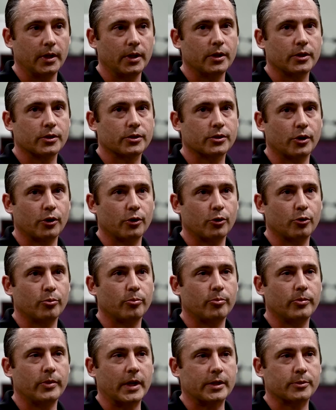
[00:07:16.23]
So
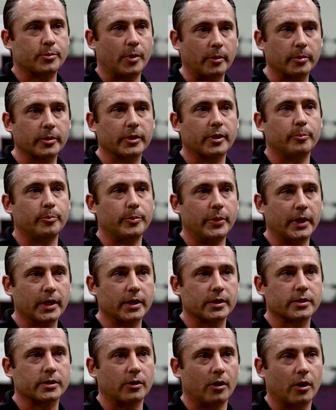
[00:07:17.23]
that's probably the
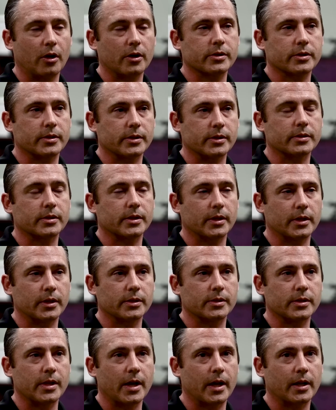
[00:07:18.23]
biggest loss is
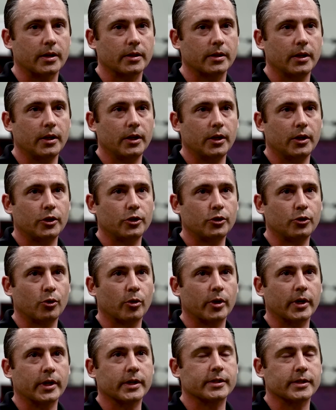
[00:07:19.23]
that
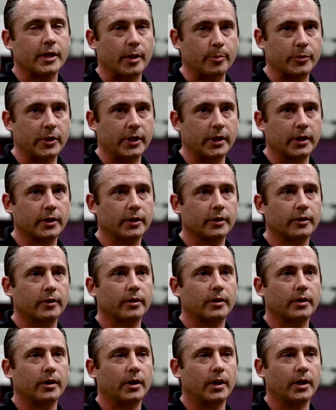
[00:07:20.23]
you're accepting,
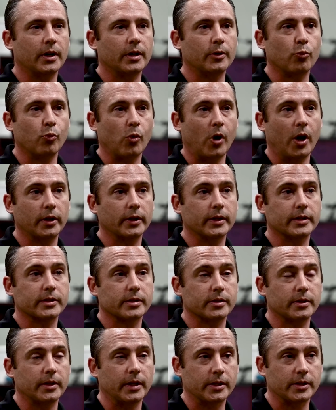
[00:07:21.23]
while
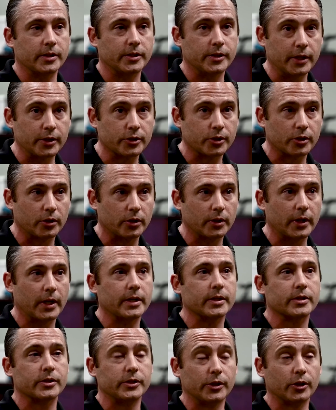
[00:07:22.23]
it's digital and
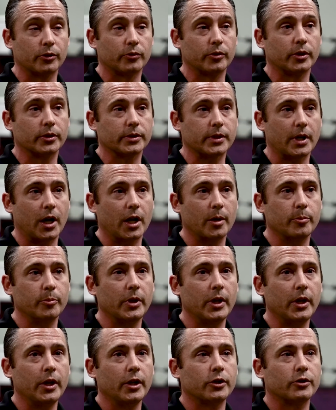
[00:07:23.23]
it's near real time,
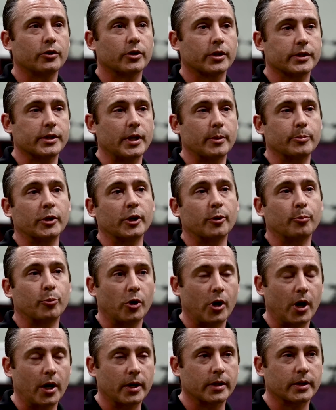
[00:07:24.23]
you're accepting a
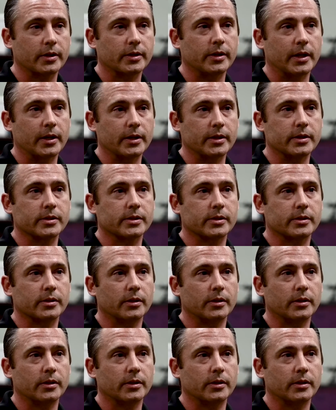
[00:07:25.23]
product that is